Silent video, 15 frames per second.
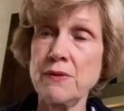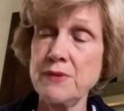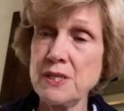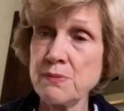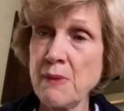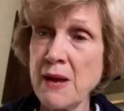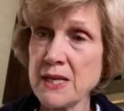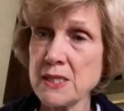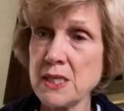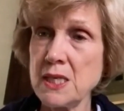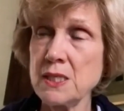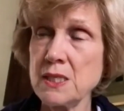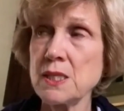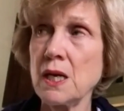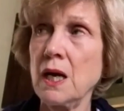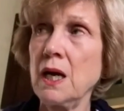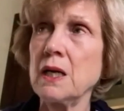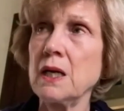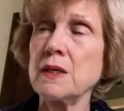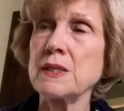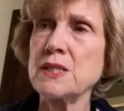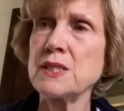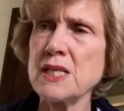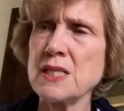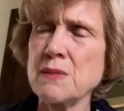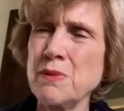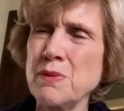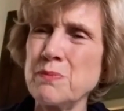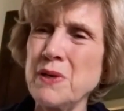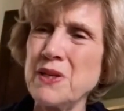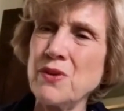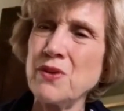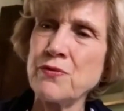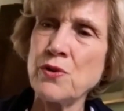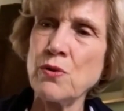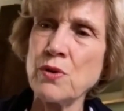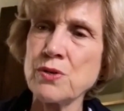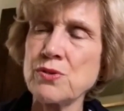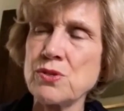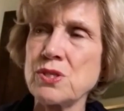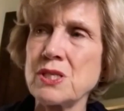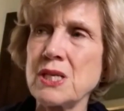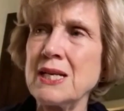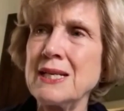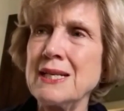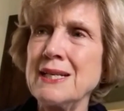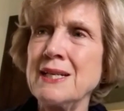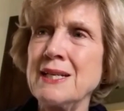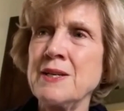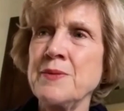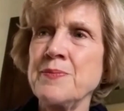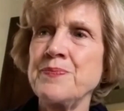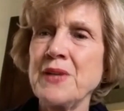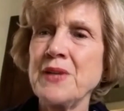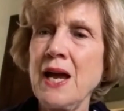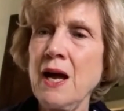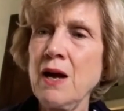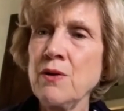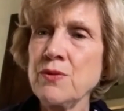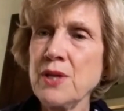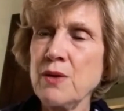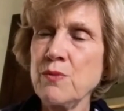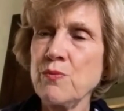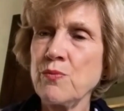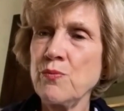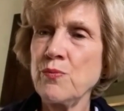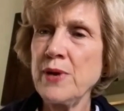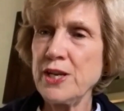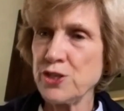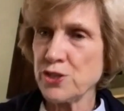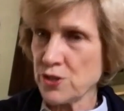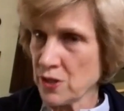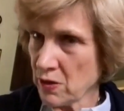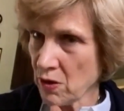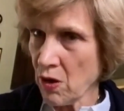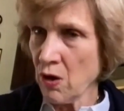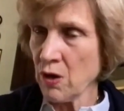These magazines are accessible, but of course, how they reach their